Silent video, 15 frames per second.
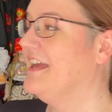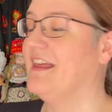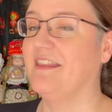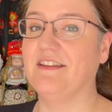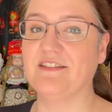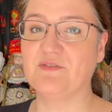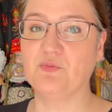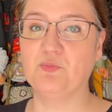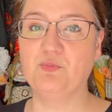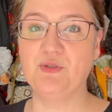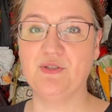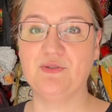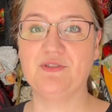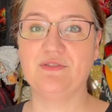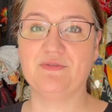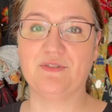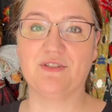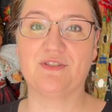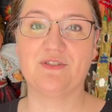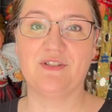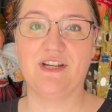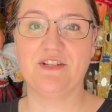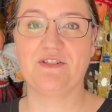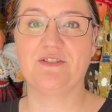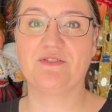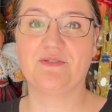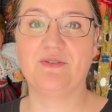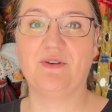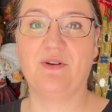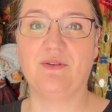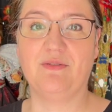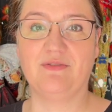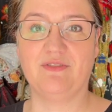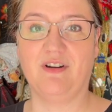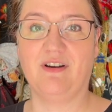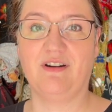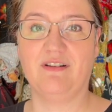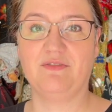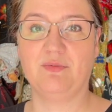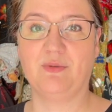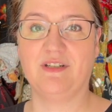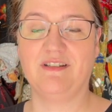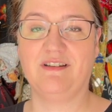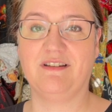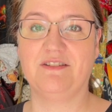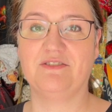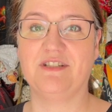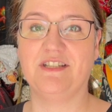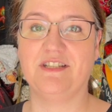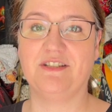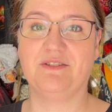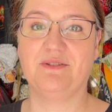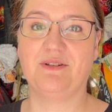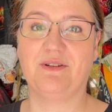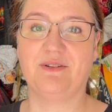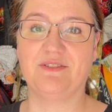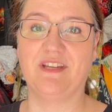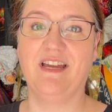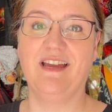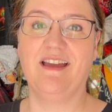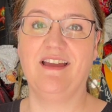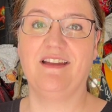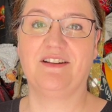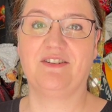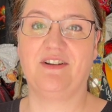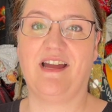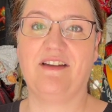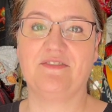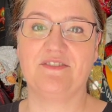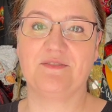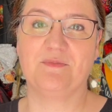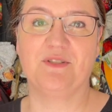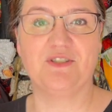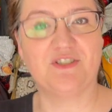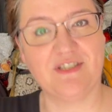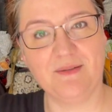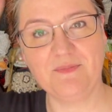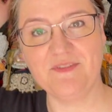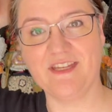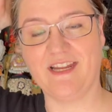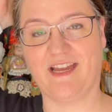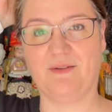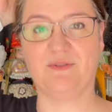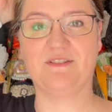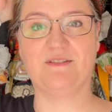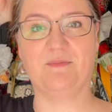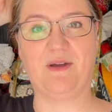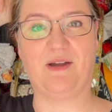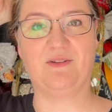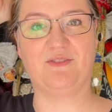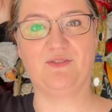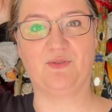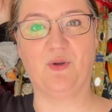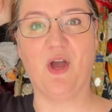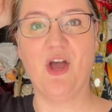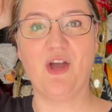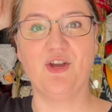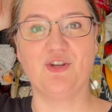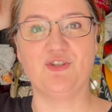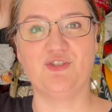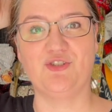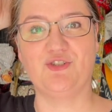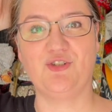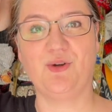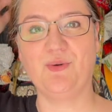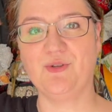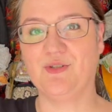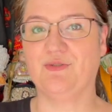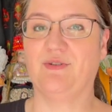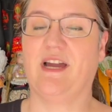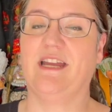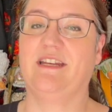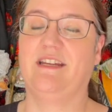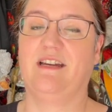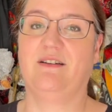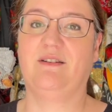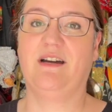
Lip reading: this beautiful treasure trove of 100-year-old craftsmanship that I was about to show you right now.